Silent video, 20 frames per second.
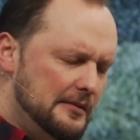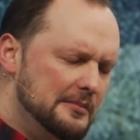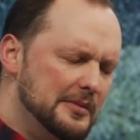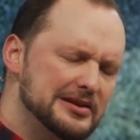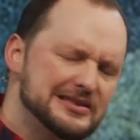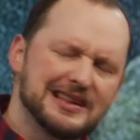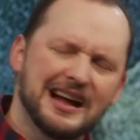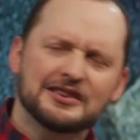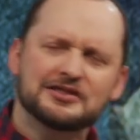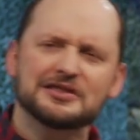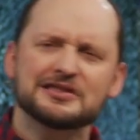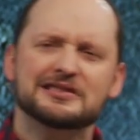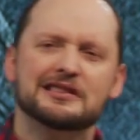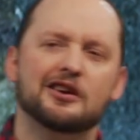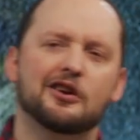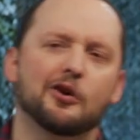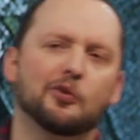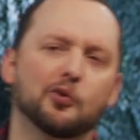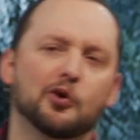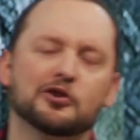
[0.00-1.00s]
But it's not just
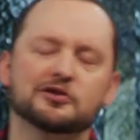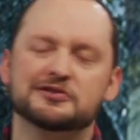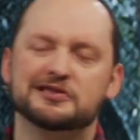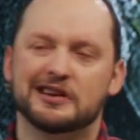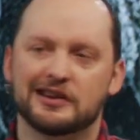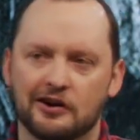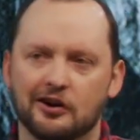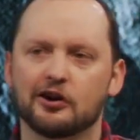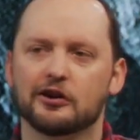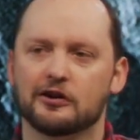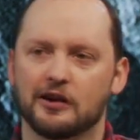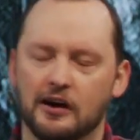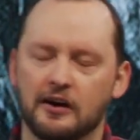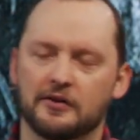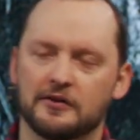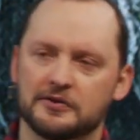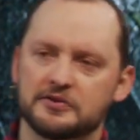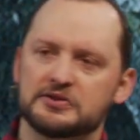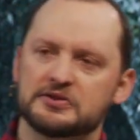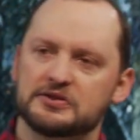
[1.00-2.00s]
that our words can hurt
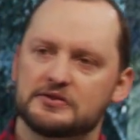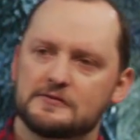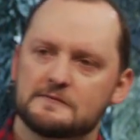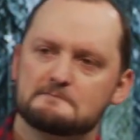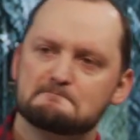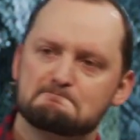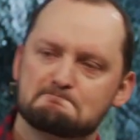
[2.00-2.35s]
others.